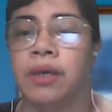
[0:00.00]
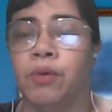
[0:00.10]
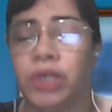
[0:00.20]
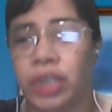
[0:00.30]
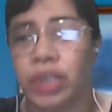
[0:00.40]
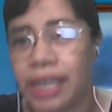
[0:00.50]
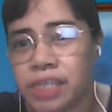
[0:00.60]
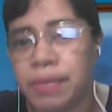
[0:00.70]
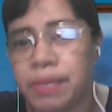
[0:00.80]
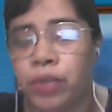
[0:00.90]
Which
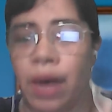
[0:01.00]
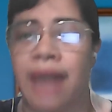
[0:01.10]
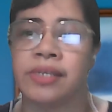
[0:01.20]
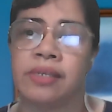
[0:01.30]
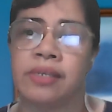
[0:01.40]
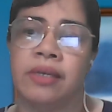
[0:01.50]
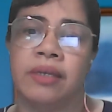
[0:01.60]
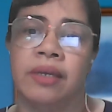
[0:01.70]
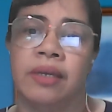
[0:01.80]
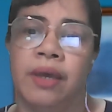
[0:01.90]
leads me to ask,
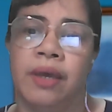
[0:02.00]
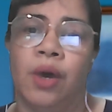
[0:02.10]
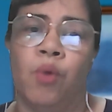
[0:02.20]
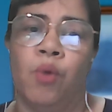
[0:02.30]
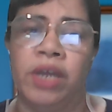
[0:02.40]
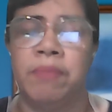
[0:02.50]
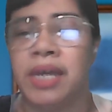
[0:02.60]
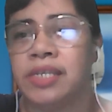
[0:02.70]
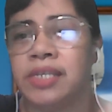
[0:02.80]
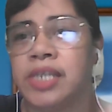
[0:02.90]
what
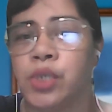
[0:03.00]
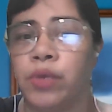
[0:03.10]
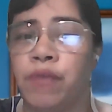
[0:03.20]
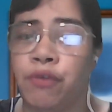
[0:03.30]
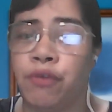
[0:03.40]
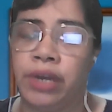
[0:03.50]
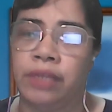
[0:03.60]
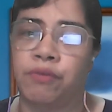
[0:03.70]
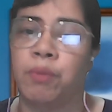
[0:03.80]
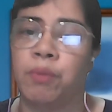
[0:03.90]
makes this so
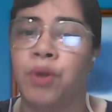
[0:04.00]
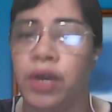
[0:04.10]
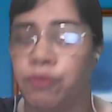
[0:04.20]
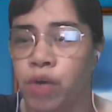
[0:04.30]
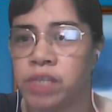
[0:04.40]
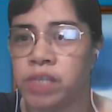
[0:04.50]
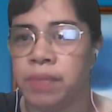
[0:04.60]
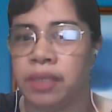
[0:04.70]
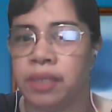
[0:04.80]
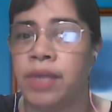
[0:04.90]
different from law
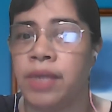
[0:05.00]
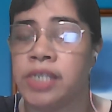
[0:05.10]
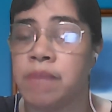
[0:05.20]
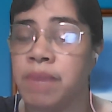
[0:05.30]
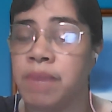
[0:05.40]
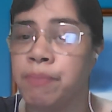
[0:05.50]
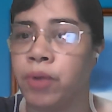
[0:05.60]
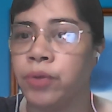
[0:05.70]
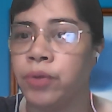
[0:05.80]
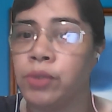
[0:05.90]
enforcement arresting
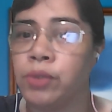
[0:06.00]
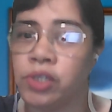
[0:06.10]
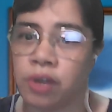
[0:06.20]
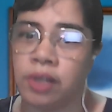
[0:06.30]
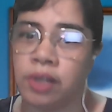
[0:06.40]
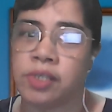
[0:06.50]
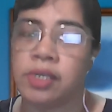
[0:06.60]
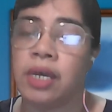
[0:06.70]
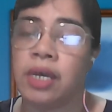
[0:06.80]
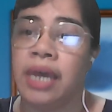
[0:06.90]
people who use drugs
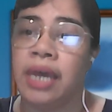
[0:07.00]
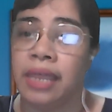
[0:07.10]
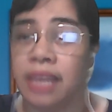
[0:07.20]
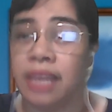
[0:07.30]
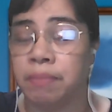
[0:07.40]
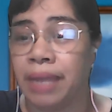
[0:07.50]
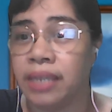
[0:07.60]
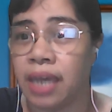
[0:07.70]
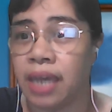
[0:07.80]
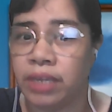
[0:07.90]
and then
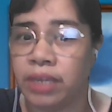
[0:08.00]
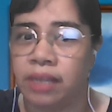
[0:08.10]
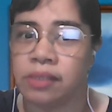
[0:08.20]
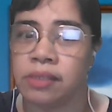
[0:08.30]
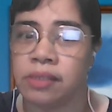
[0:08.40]
planting evidence?